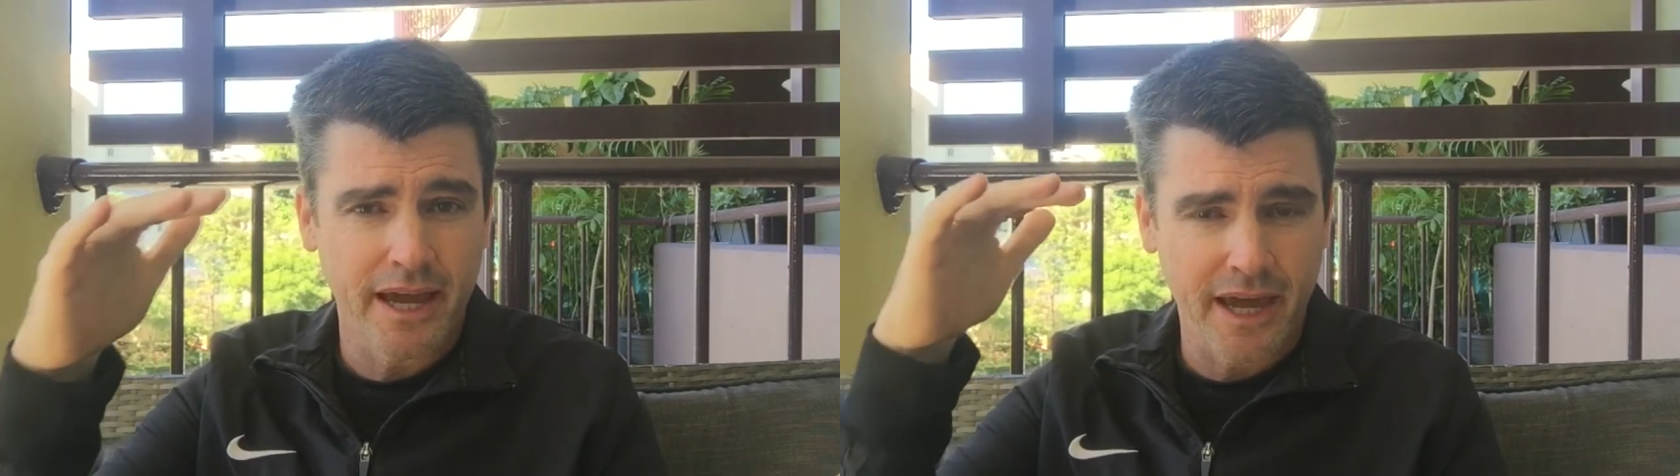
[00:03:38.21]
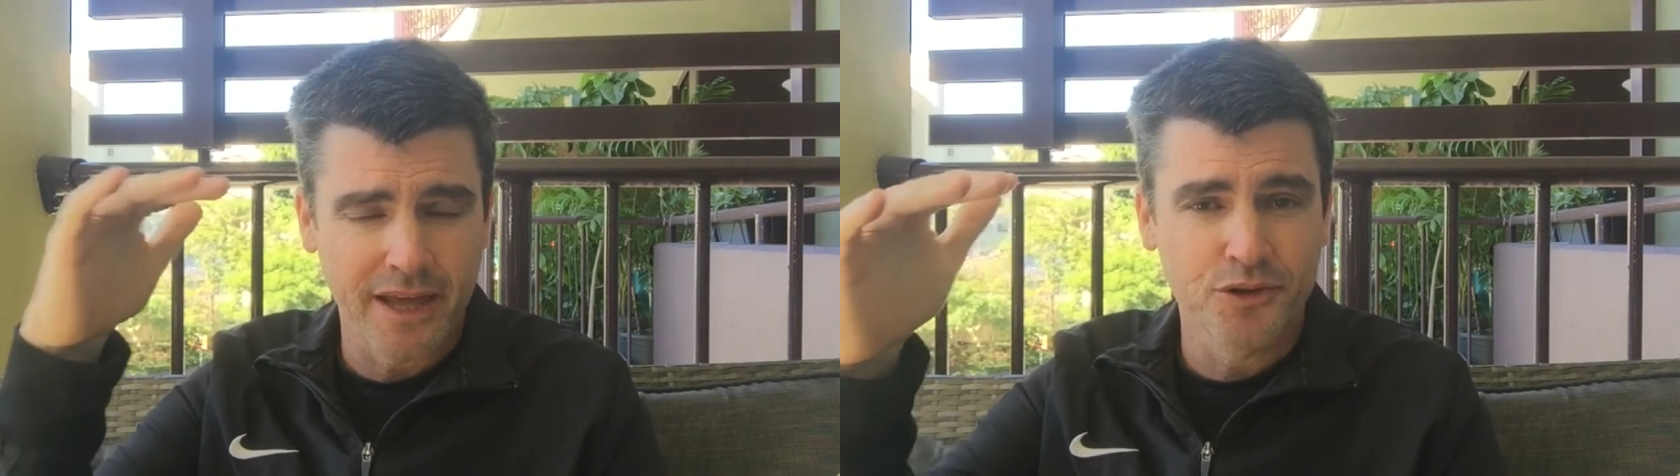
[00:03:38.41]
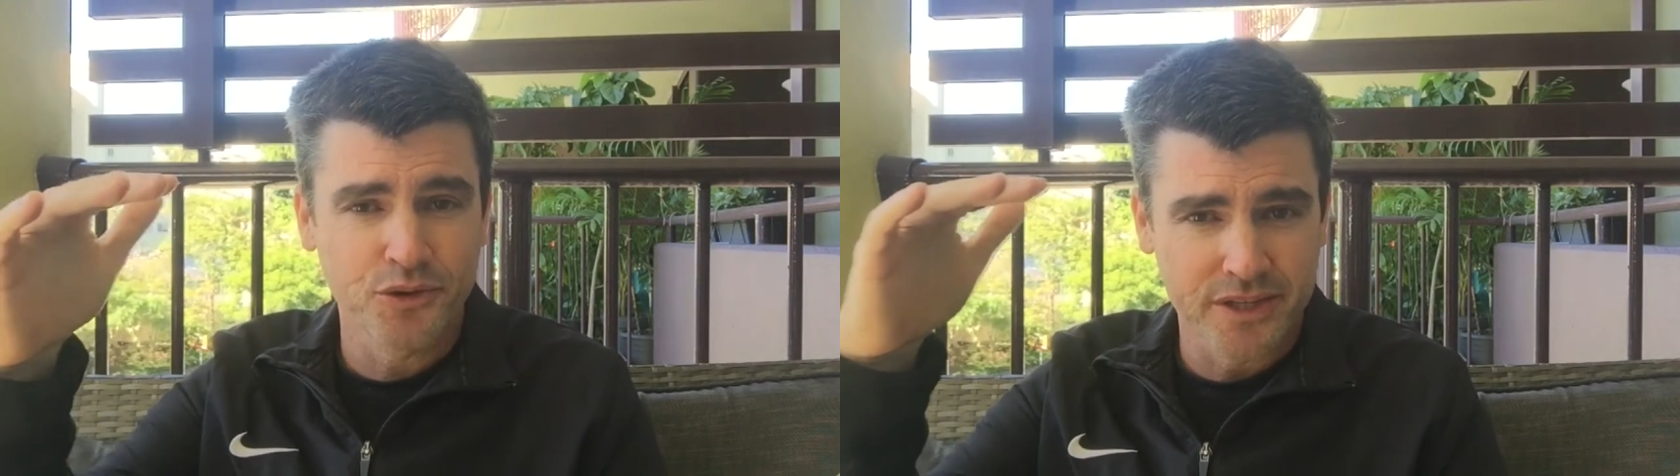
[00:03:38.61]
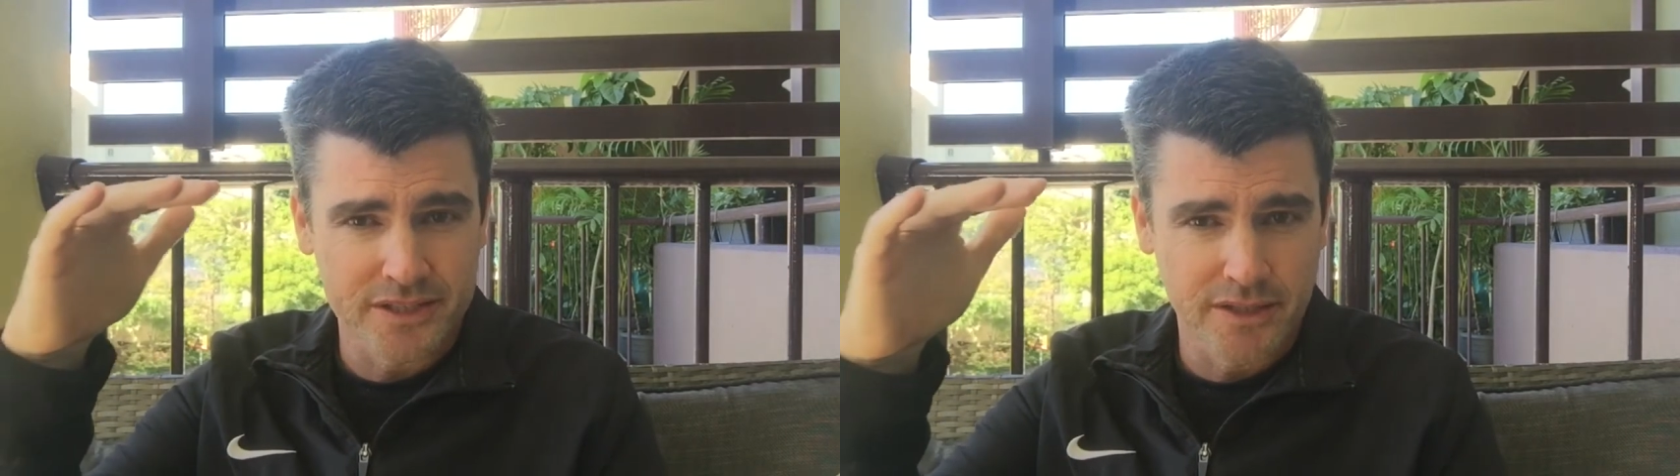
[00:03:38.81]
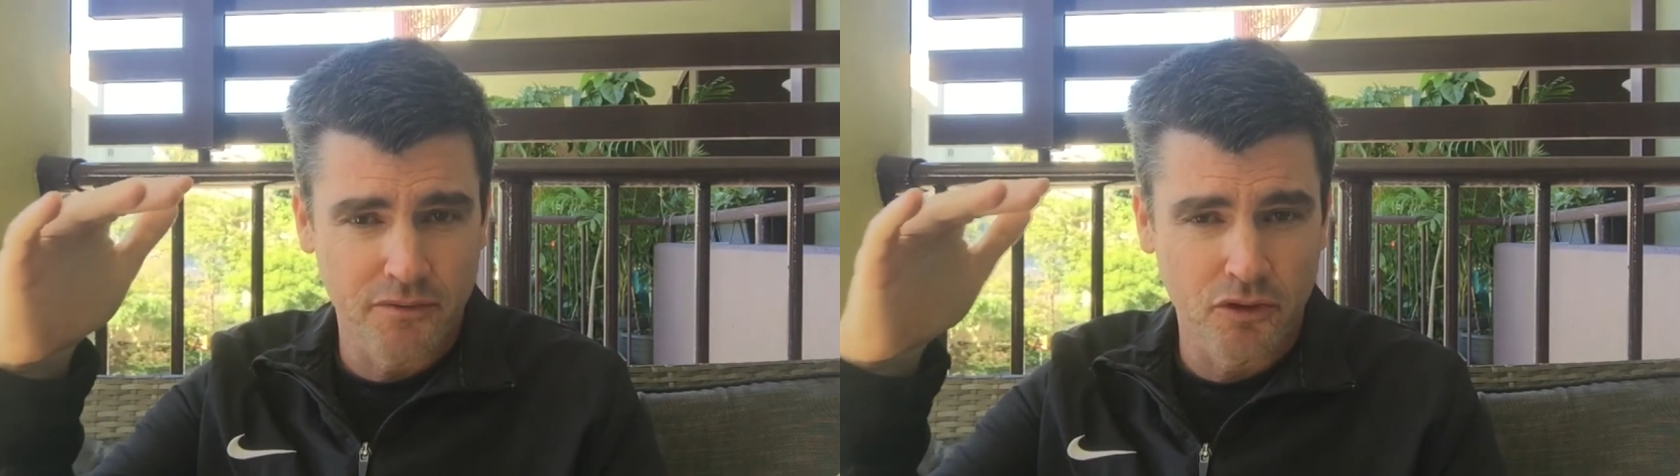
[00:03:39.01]
handle
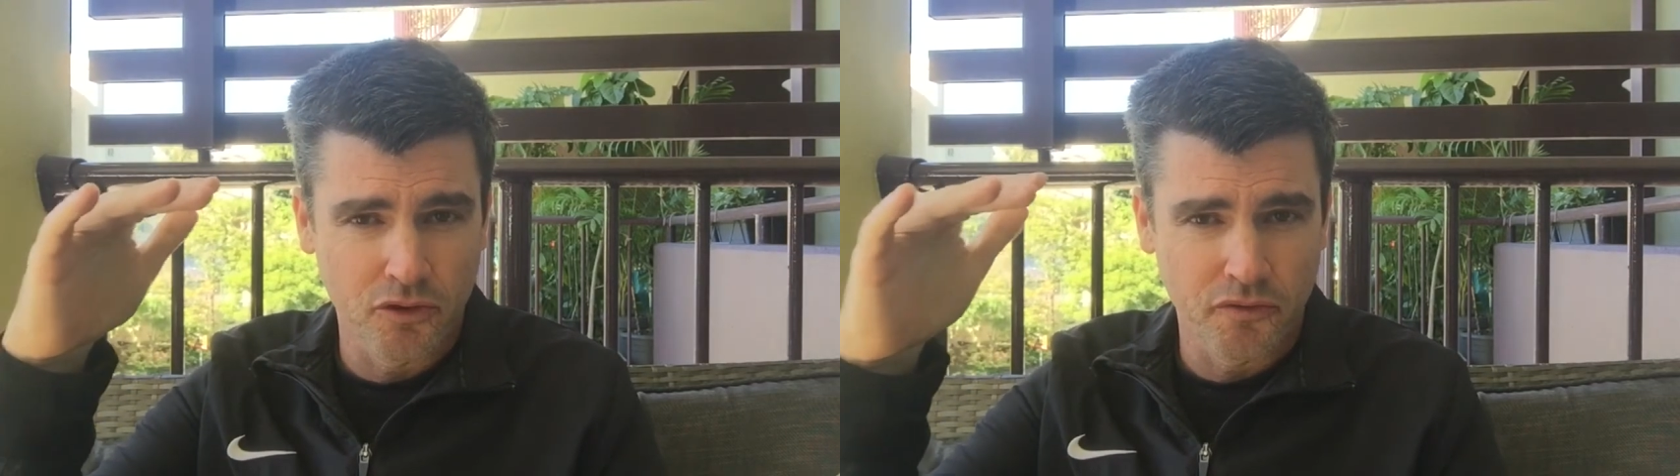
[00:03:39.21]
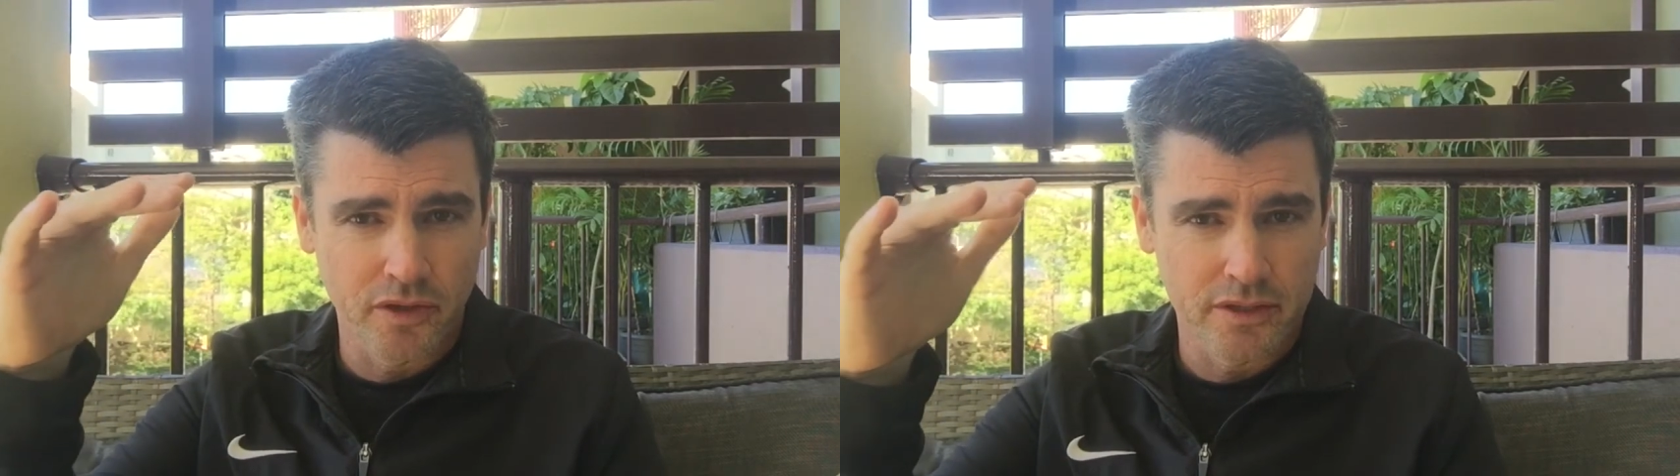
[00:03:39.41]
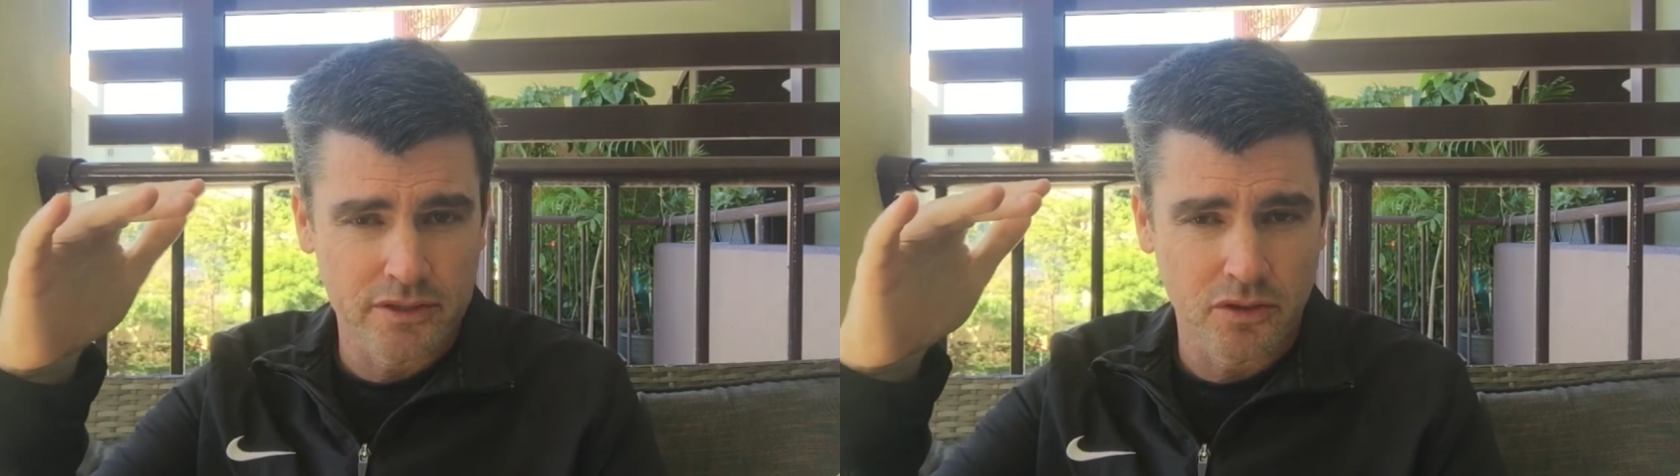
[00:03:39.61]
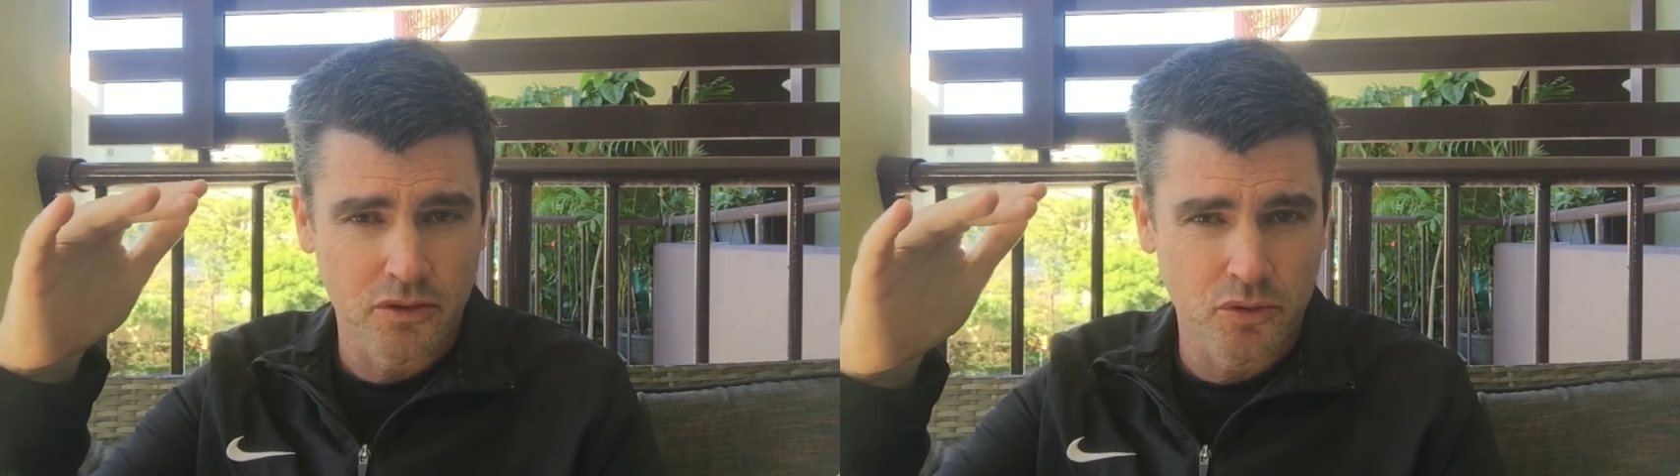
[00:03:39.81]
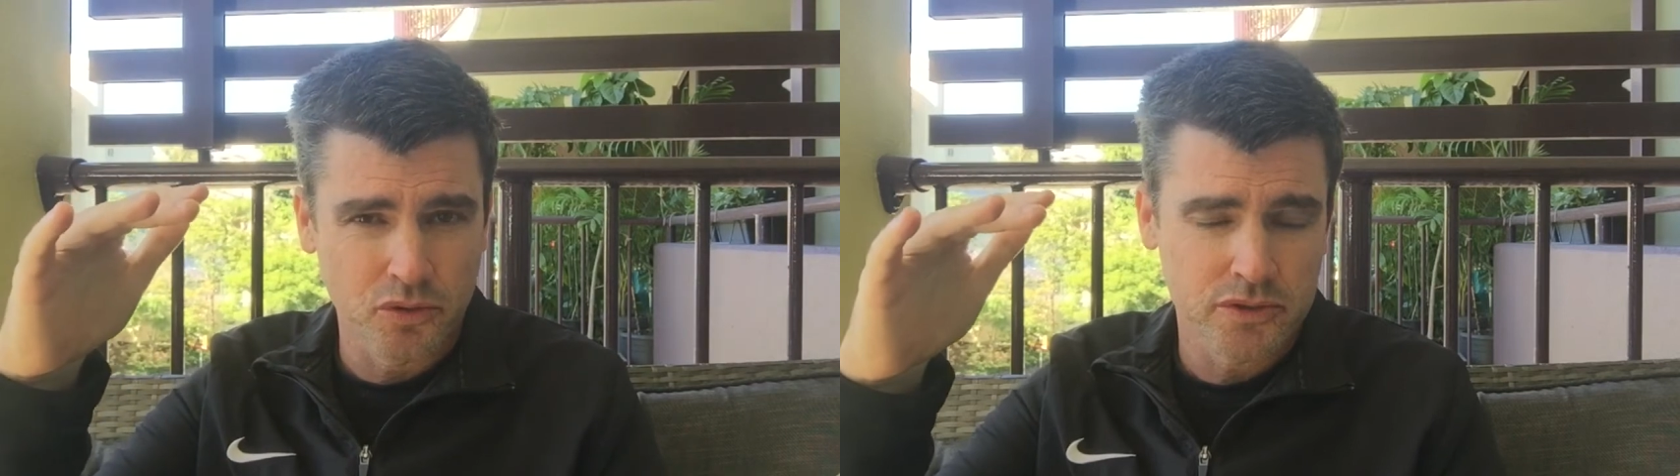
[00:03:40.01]
these difficult feelings and
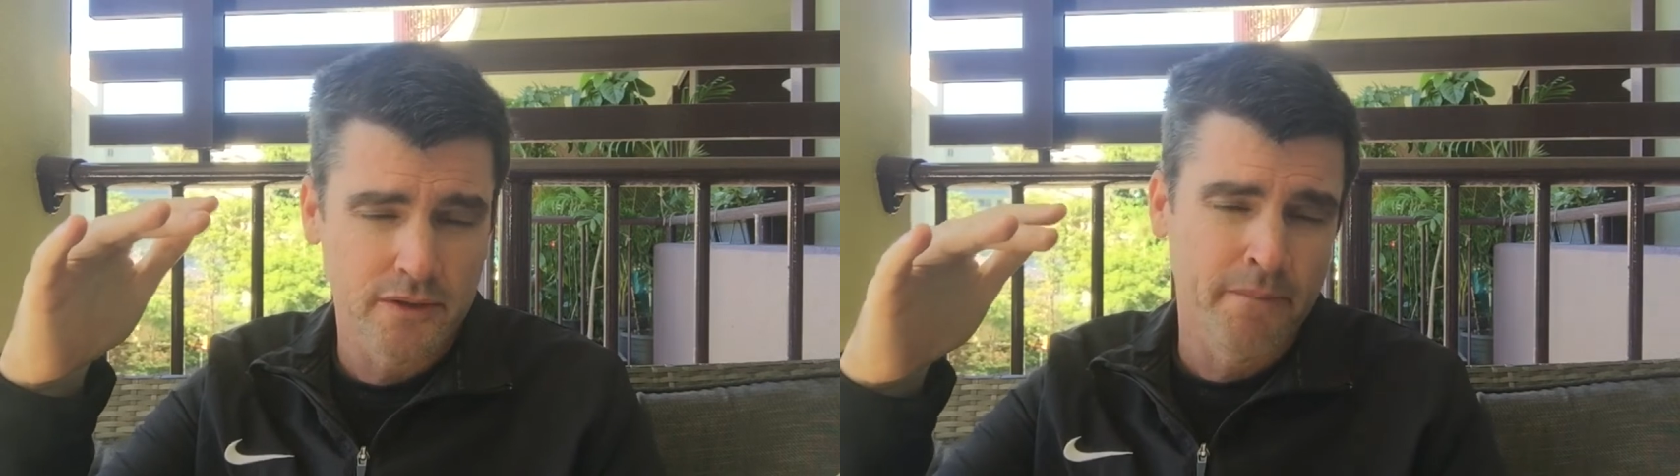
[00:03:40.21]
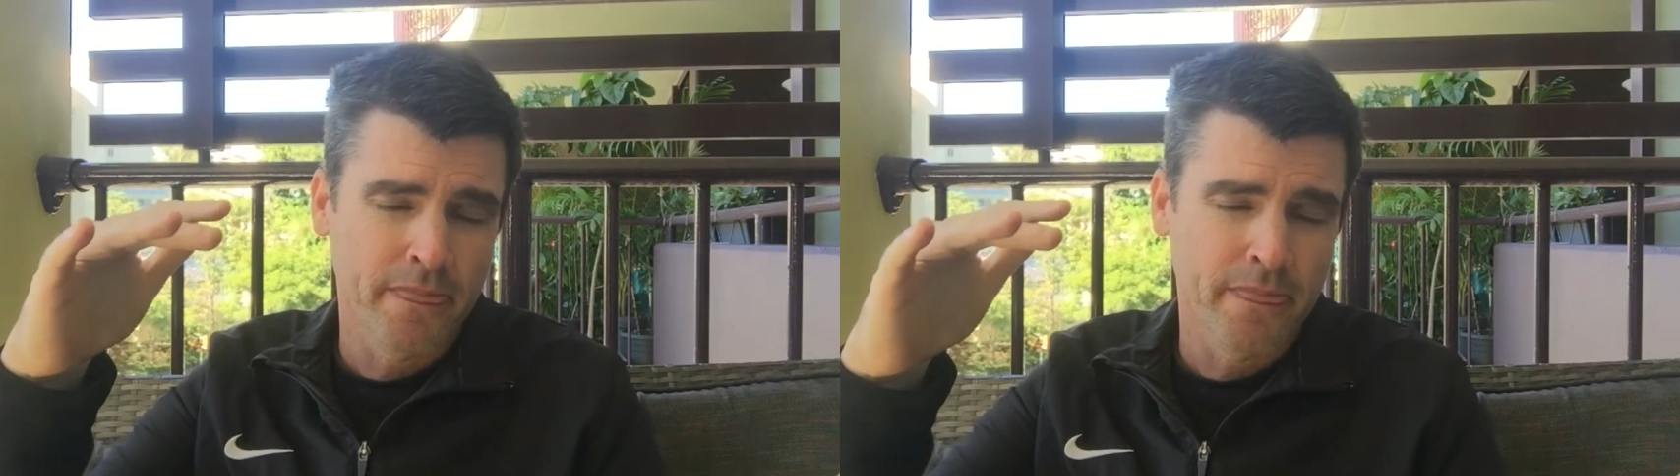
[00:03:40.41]
thoughts,